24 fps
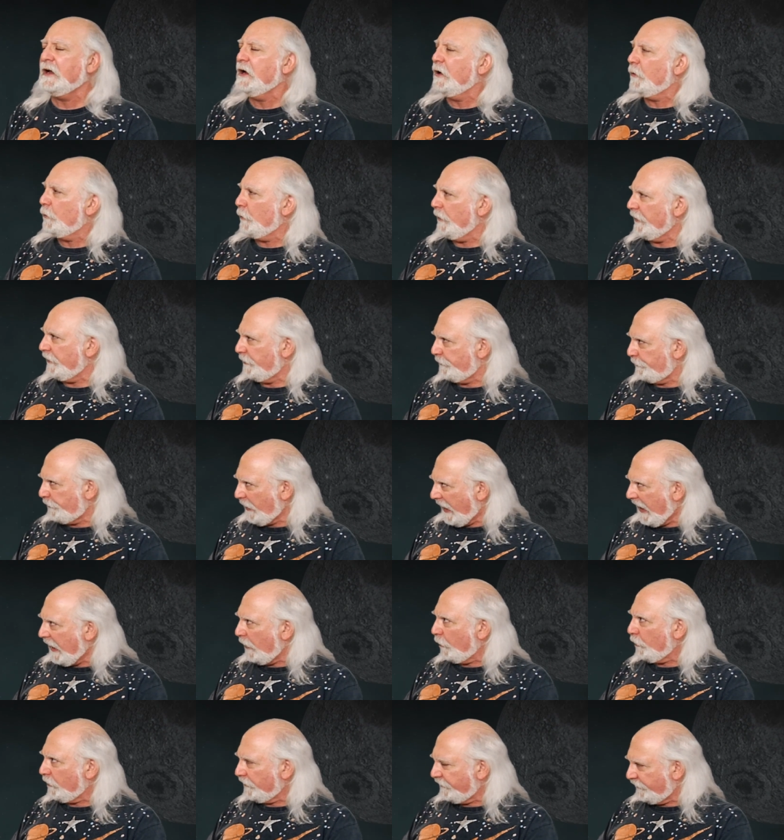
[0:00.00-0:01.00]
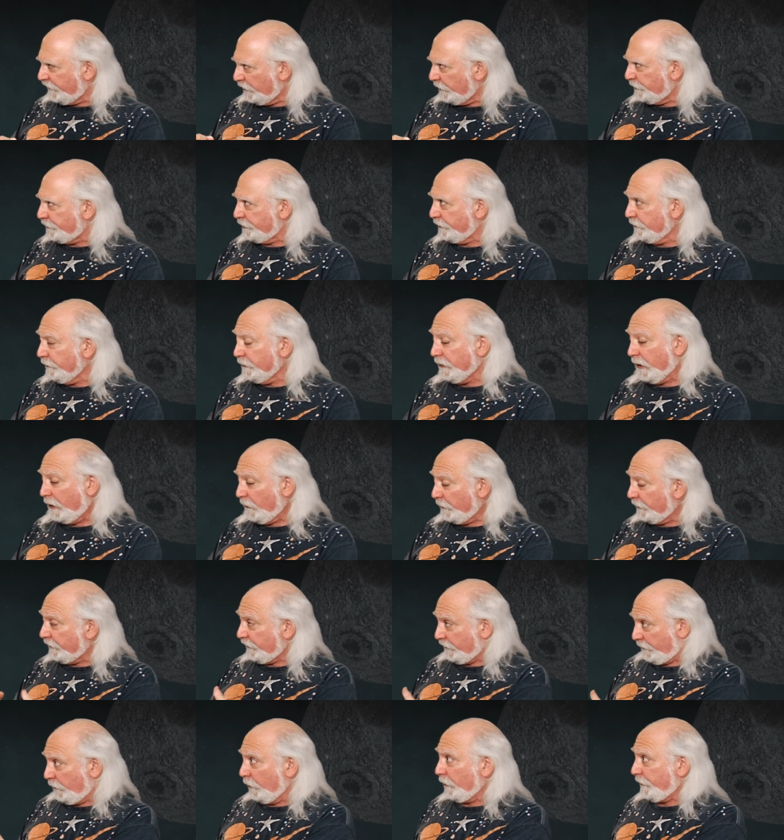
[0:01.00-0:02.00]
with powerful Pluto,
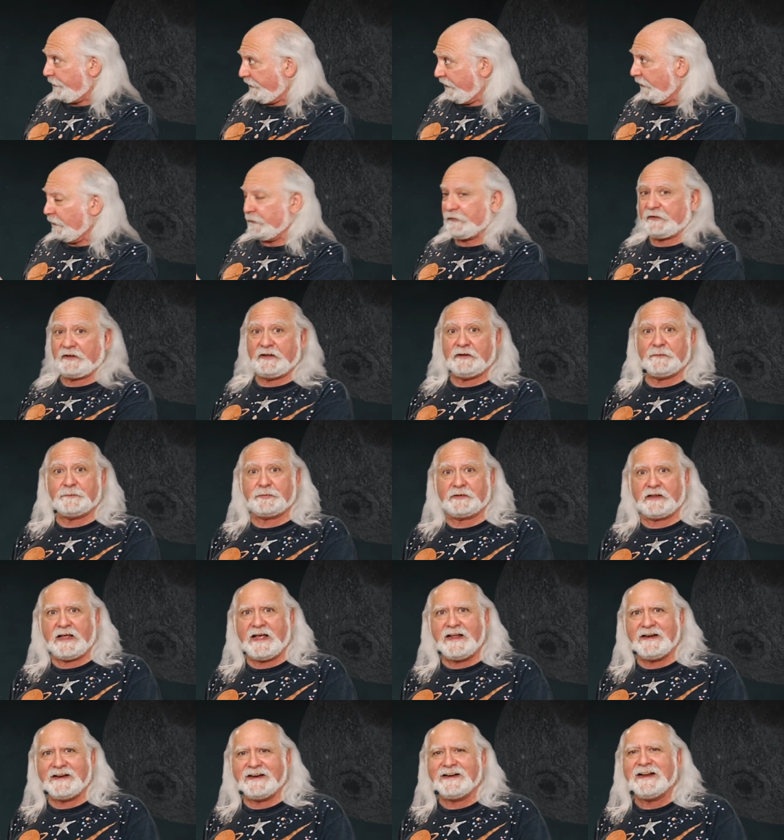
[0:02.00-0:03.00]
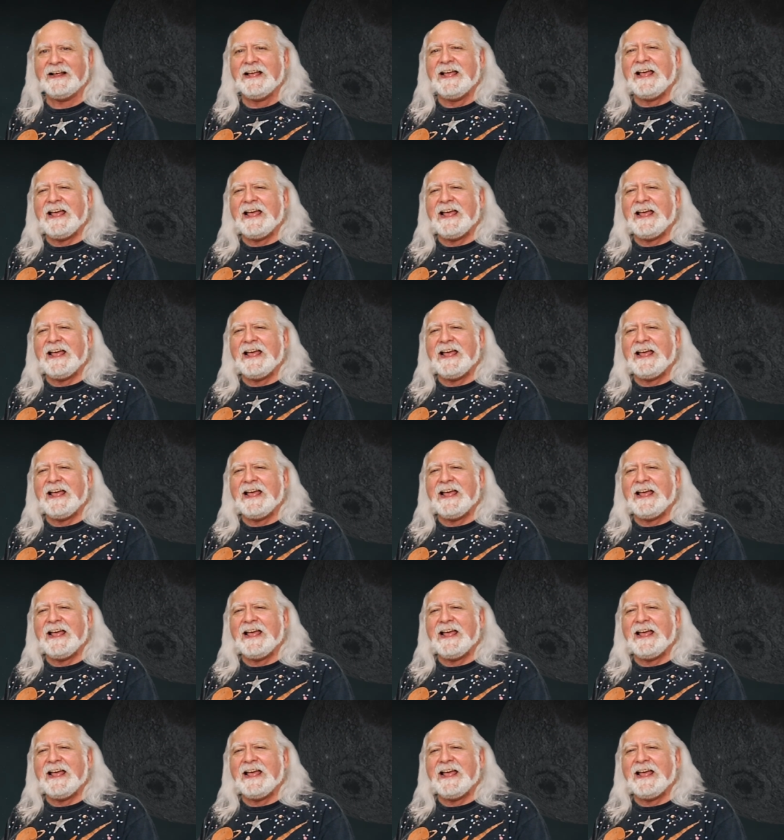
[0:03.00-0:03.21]
Scorpio's key planet.